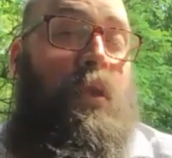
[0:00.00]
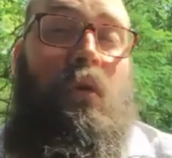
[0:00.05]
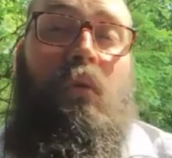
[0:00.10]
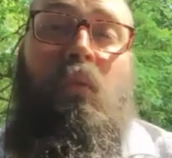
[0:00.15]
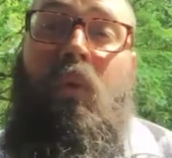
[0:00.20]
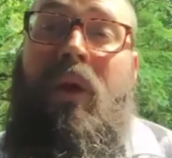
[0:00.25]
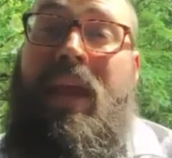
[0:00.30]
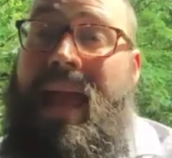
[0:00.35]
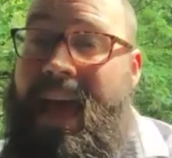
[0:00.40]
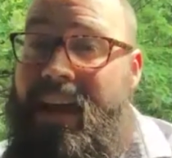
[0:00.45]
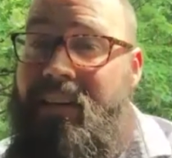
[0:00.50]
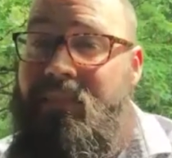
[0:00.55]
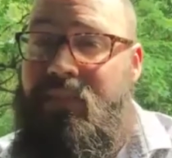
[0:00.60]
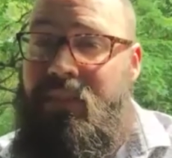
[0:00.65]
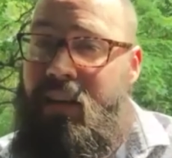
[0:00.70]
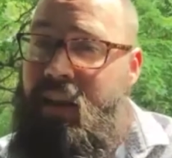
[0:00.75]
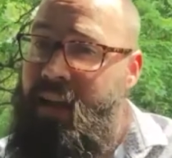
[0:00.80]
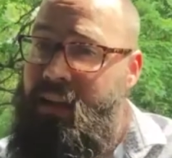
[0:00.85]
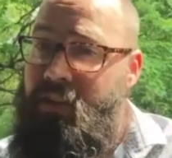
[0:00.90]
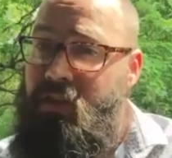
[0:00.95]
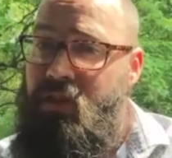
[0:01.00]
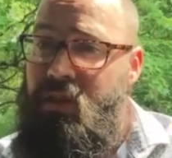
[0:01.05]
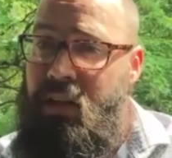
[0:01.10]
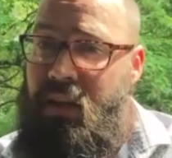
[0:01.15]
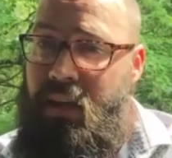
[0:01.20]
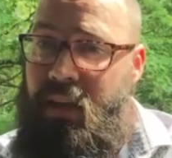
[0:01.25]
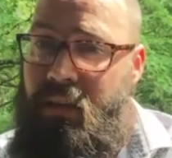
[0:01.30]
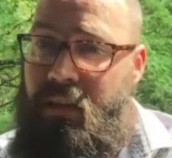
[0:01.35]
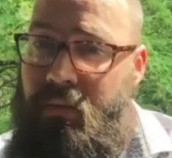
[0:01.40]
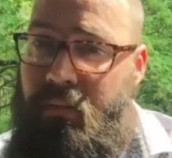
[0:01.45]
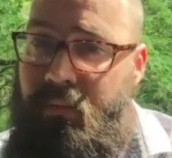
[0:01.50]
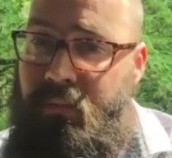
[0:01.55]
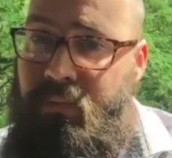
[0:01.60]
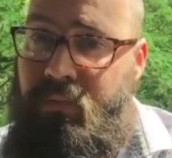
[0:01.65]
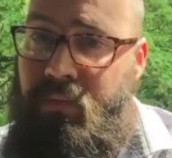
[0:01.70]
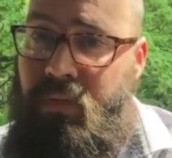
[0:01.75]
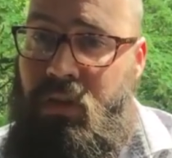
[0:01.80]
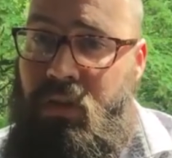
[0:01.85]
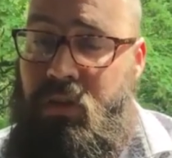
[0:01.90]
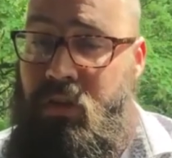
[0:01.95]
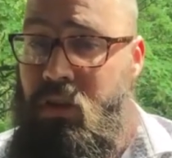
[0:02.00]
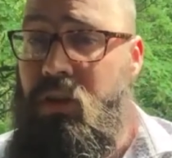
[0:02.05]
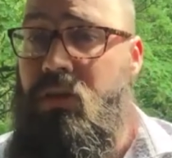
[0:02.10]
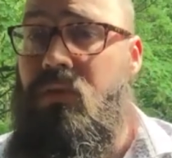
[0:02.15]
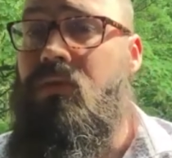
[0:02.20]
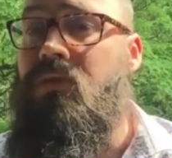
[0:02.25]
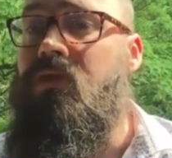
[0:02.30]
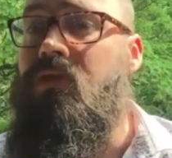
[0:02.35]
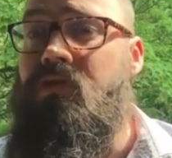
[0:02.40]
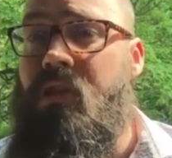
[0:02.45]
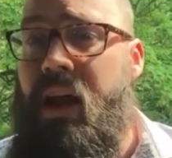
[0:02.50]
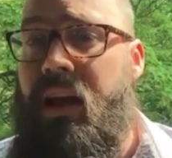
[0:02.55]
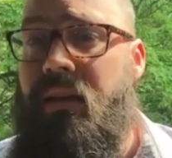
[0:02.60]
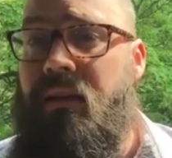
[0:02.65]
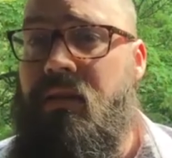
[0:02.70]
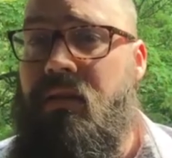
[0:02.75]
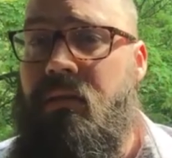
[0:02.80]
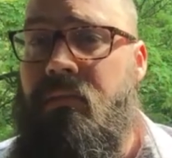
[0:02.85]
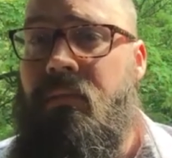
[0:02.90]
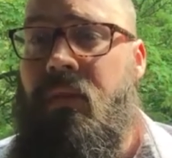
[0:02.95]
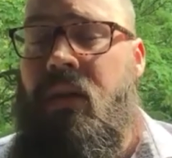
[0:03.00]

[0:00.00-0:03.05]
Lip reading: we haven't actually used tracks,